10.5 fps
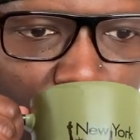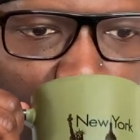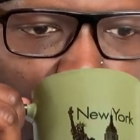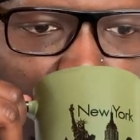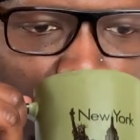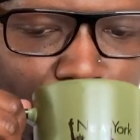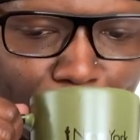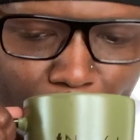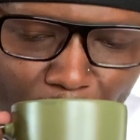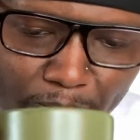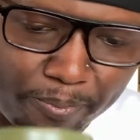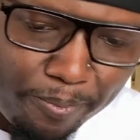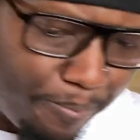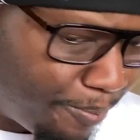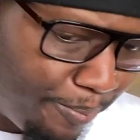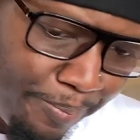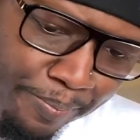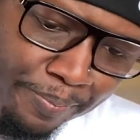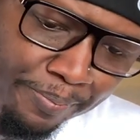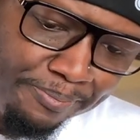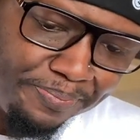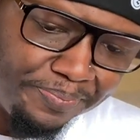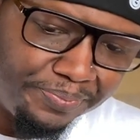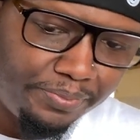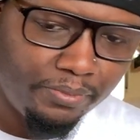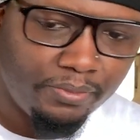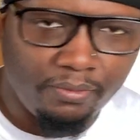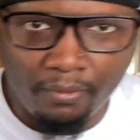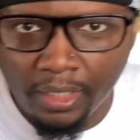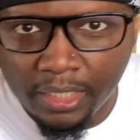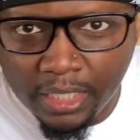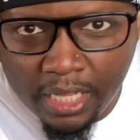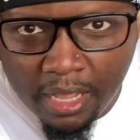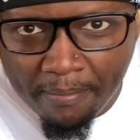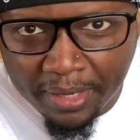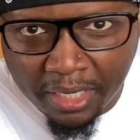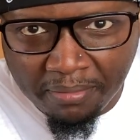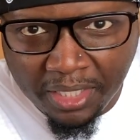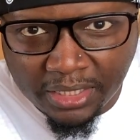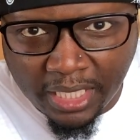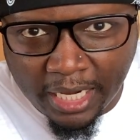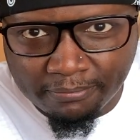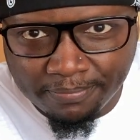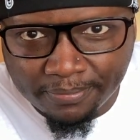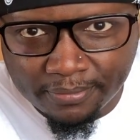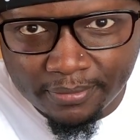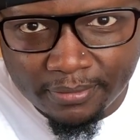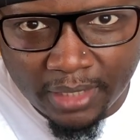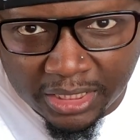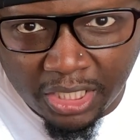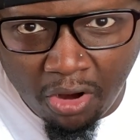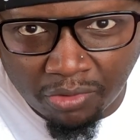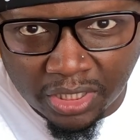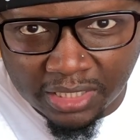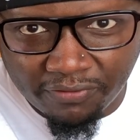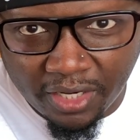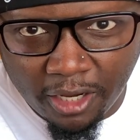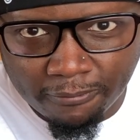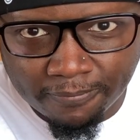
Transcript: Like if that's your goal, maybe I'll make a video about that. But in the meantime, let's get on with this video.